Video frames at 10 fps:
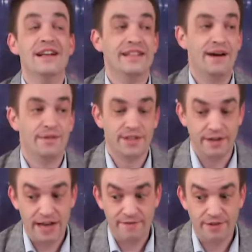That wasn't
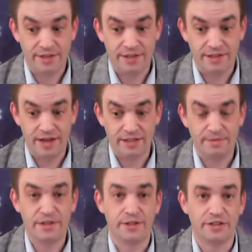a 9-volt to the tongue.
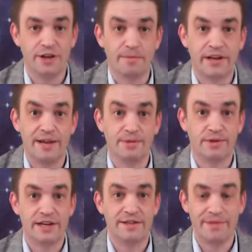Somebody just hooked jumper cables
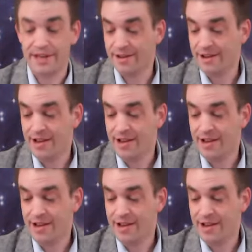right to me.